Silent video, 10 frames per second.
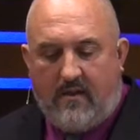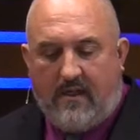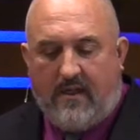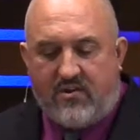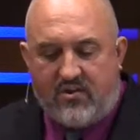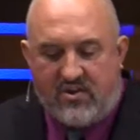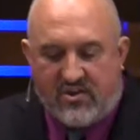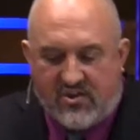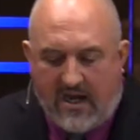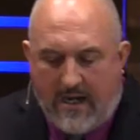His
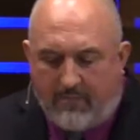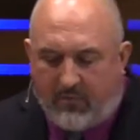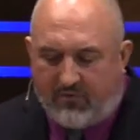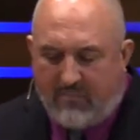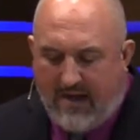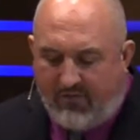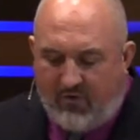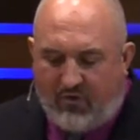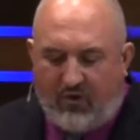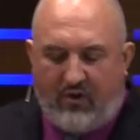disciples, Matthew
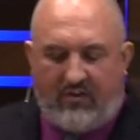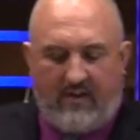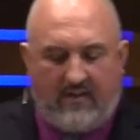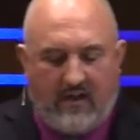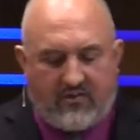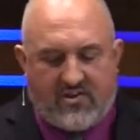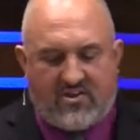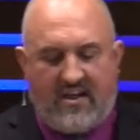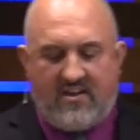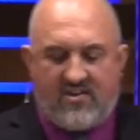13 tells us,
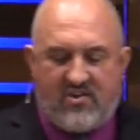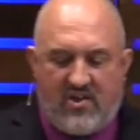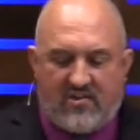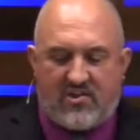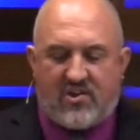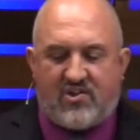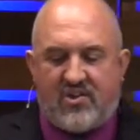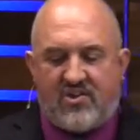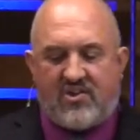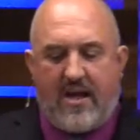his, Jesus'
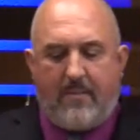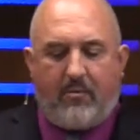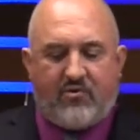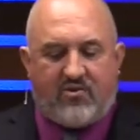disciples